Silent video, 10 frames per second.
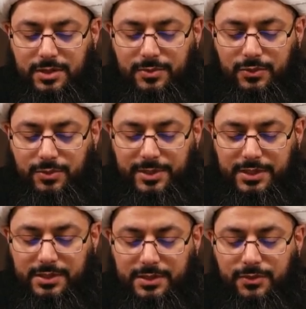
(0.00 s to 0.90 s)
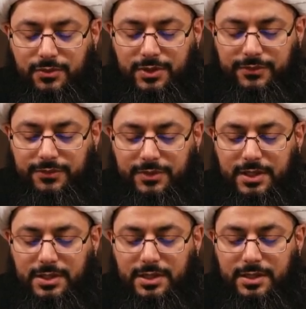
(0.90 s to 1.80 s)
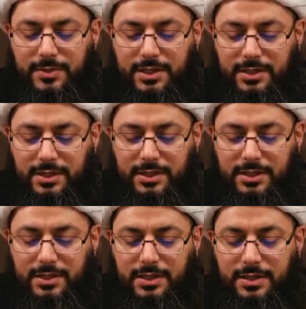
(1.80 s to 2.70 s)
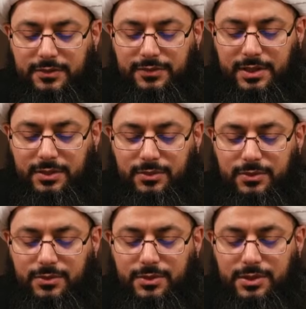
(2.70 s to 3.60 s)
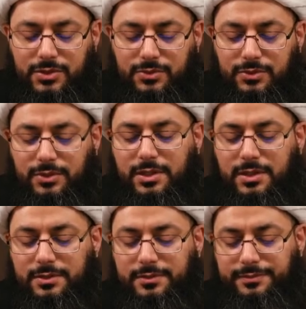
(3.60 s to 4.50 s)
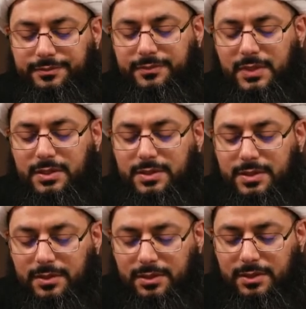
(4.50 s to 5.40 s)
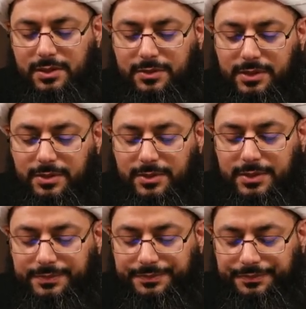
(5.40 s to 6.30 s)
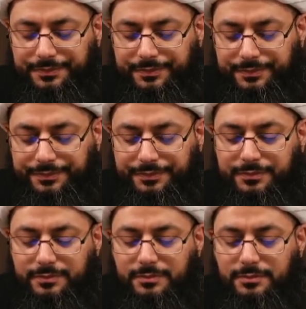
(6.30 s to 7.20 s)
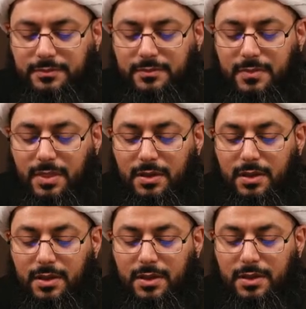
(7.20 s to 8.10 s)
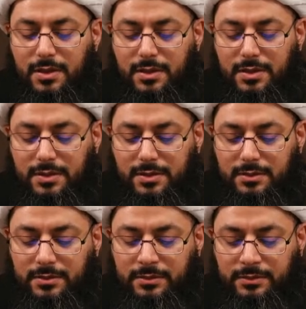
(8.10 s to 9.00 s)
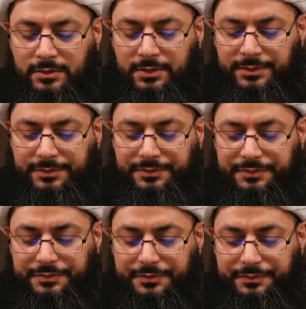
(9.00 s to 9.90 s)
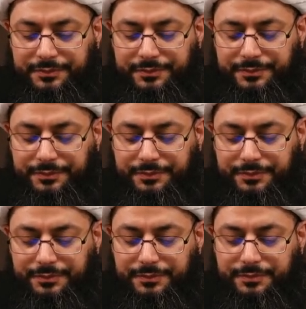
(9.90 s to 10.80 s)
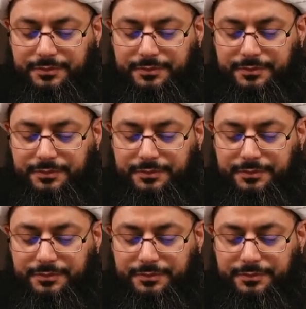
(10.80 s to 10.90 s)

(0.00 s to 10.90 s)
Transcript: he did uh, disseminate the, the wealth that he had or Abu Bakr had, uh, as Abu Bakr did and, and the Messenger of Allah did before him.